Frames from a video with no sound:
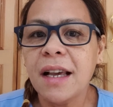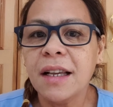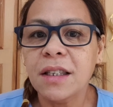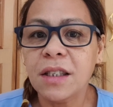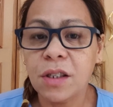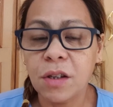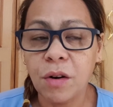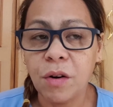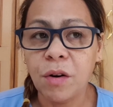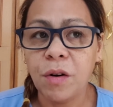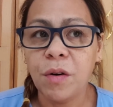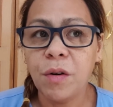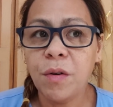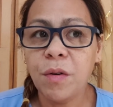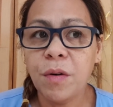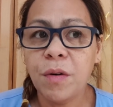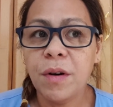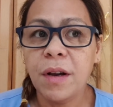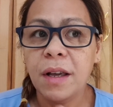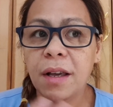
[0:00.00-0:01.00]
So
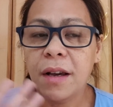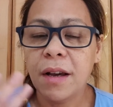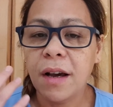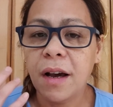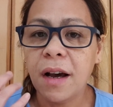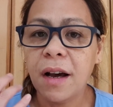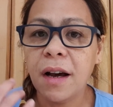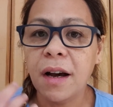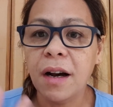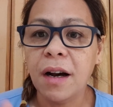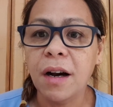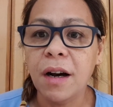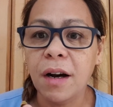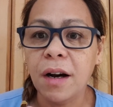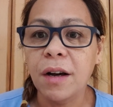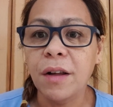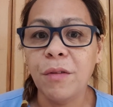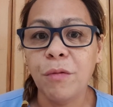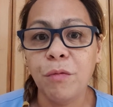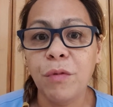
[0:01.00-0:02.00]

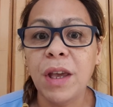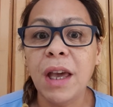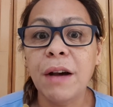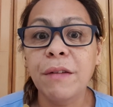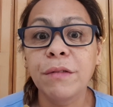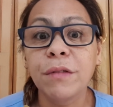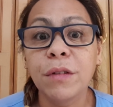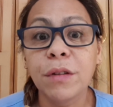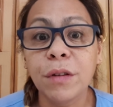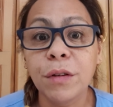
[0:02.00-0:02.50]
we have